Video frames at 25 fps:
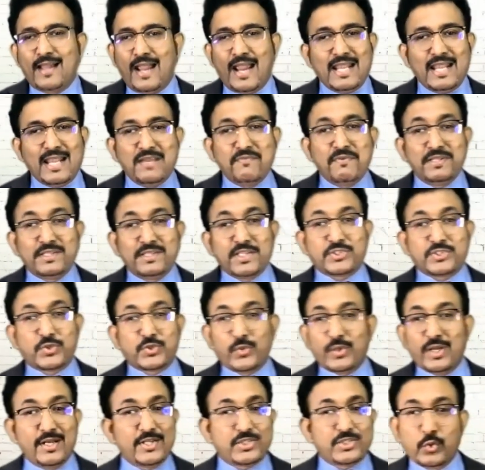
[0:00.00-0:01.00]
And even the
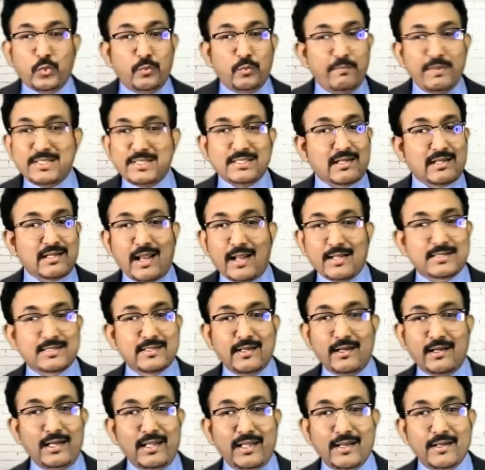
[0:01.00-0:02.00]
students who missed class
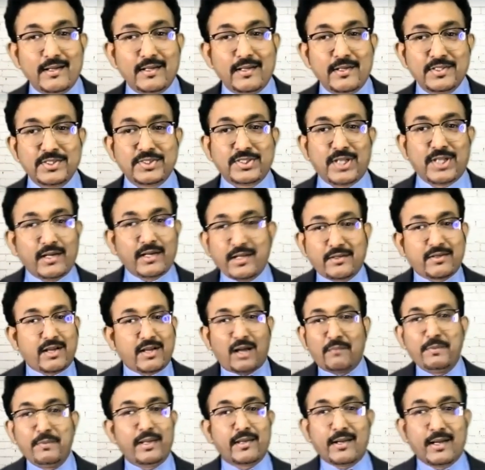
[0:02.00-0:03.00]
earlier started
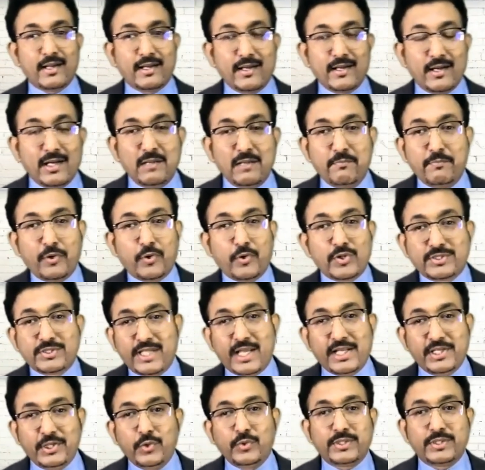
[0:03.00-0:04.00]
coming regularly because
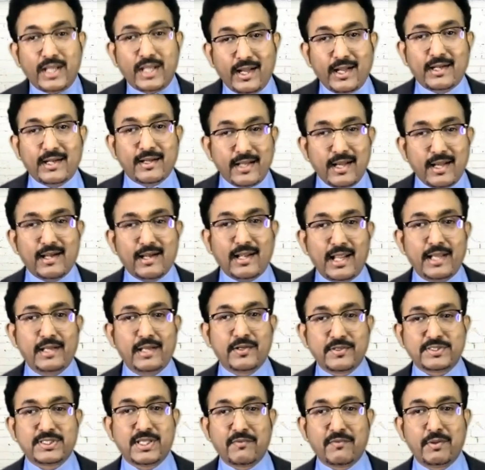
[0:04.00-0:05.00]
they knew they had a
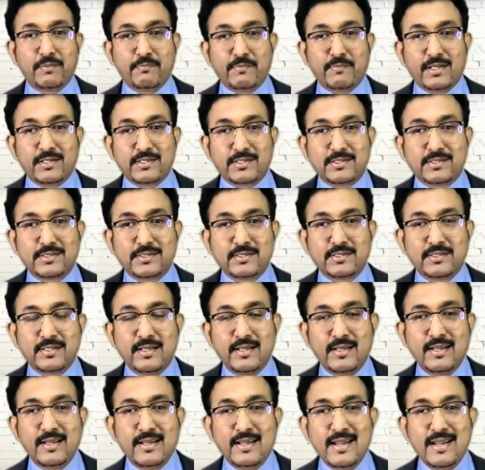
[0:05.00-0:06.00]
deadline of 7 months.
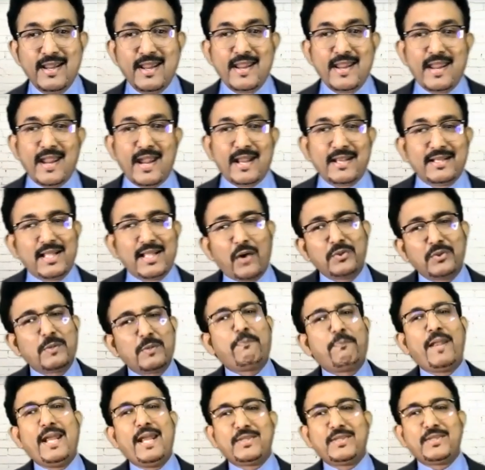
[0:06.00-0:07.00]
And now
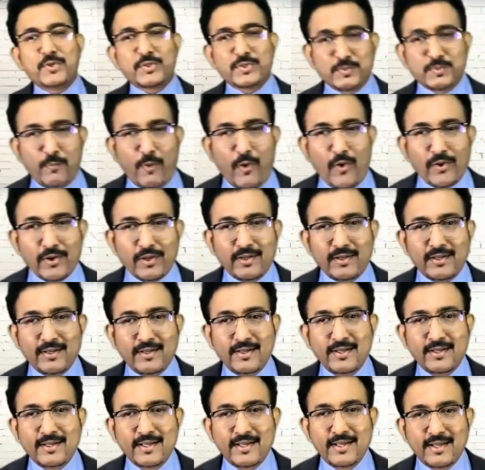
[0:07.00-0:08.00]
the place was small.
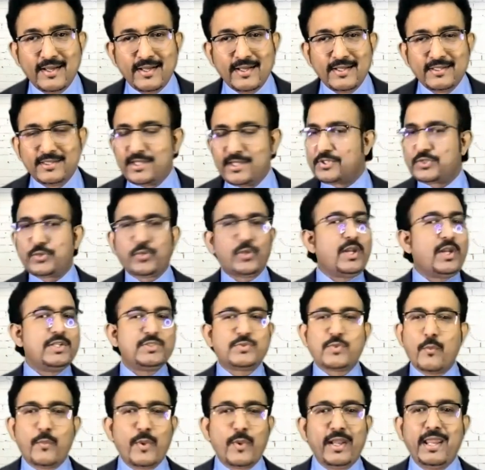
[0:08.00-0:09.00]
The
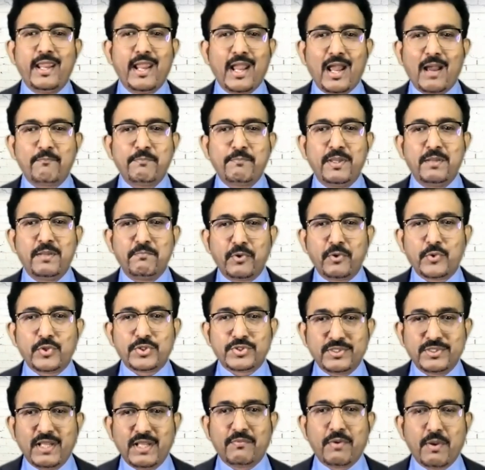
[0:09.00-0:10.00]
students were very happy
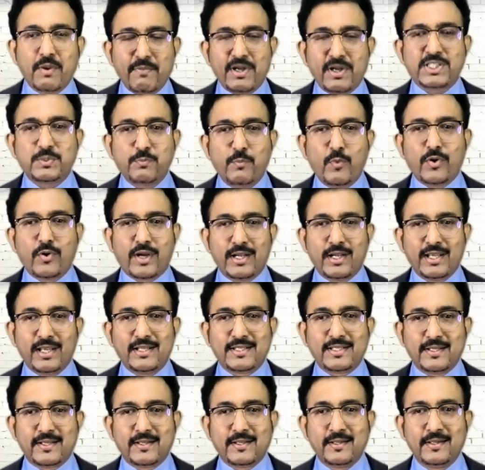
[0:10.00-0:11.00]
because they were much more
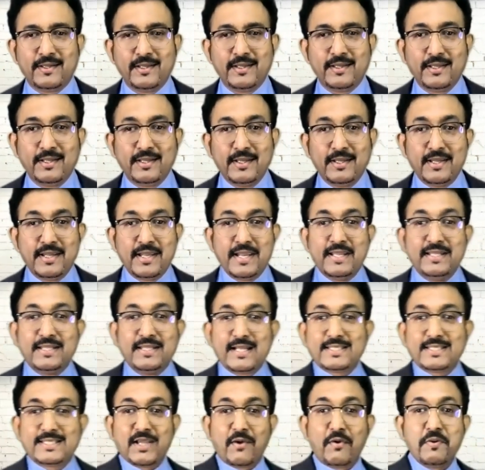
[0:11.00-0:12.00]
connected. In
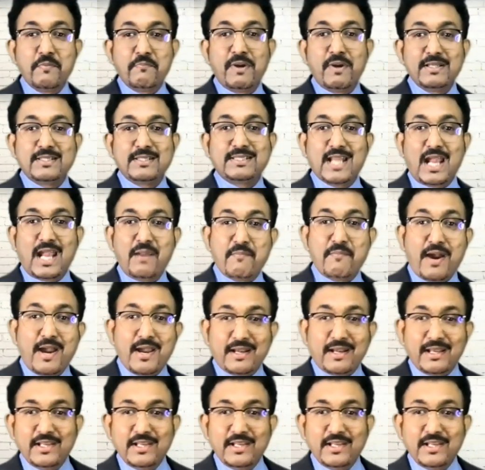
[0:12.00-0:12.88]
that 7 months' time, I